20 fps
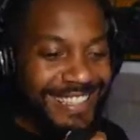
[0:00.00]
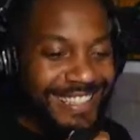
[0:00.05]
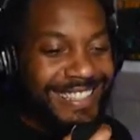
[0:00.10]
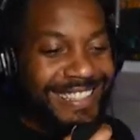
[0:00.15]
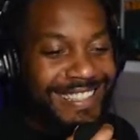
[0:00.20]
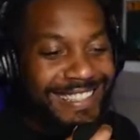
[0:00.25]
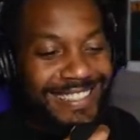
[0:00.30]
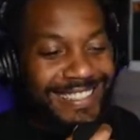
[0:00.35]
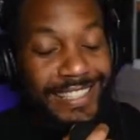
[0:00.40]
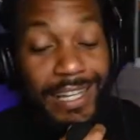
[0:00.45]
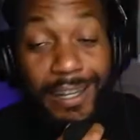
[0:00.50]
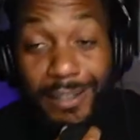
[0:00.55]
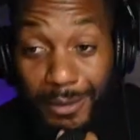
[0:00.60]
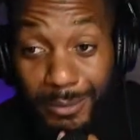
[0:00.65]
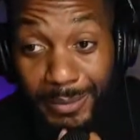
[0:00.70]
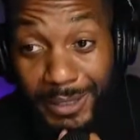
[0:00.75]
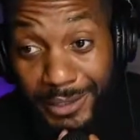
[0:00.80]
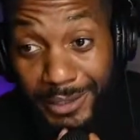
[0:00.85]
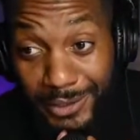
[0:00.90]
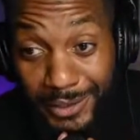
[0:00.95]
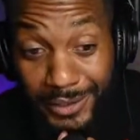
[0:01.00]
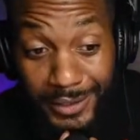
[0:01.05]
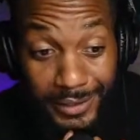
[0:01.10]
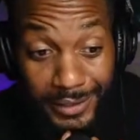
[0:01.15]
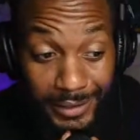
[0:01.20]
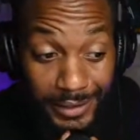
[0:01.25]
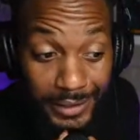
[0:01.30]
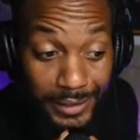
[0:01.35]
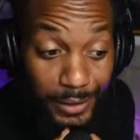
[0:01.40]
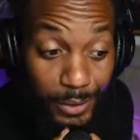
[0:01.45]
Donald, make sure
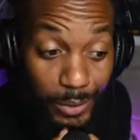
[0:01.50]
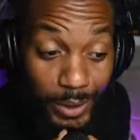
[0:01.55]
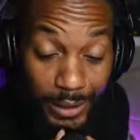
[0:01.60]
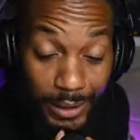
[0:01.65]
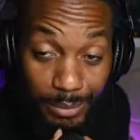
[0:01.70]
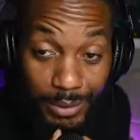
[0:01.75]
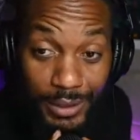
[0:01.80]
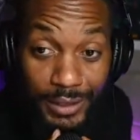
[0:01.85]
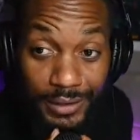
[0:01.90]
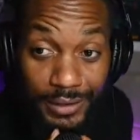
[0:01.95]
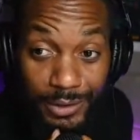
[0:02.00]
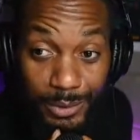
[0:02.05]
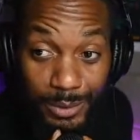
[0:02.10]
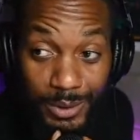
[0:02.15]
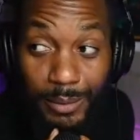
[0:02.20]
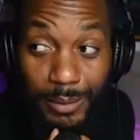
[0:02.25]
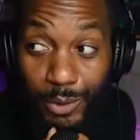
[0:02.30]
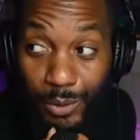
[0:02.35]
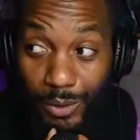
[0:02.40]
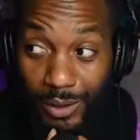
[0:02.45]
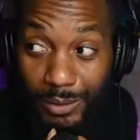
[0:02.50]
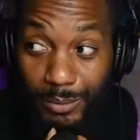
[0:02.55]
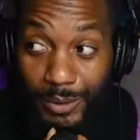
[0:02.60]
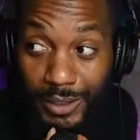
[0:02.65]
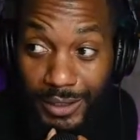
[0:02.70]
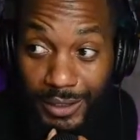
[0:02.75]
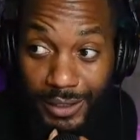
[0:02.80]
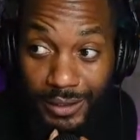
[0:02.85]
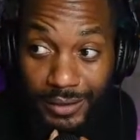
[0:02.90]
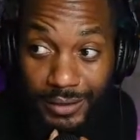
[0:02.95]
you're in a quiet place, you know, because I don't want nobody
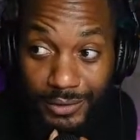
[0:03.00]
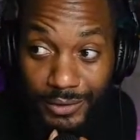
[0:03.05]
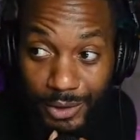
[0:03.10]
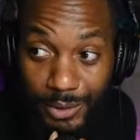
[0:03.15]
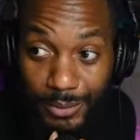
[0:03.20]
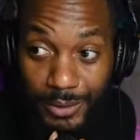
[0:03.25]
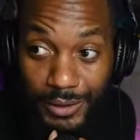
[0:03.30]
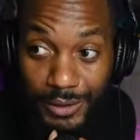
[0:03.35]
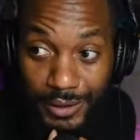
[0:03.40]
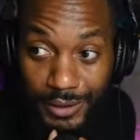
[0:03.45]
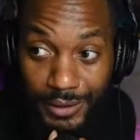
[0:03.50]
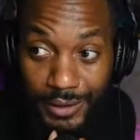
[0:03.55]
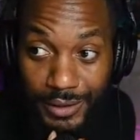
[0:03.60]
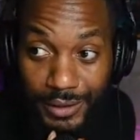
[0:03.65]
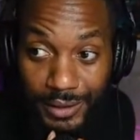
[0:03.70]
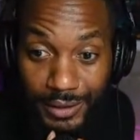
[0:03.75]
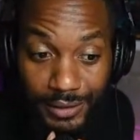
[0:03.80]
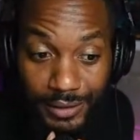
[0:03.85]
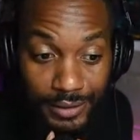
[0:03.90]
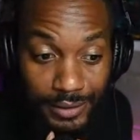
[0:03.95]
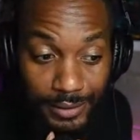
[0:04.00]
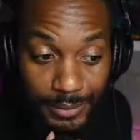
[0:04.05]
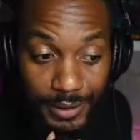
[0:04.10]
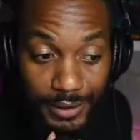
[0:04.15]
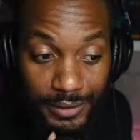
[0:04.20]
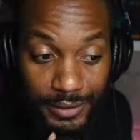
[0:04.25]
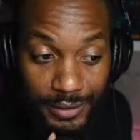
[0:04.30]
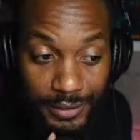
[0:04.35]
to get in trouble here tonight. You hear me, I say?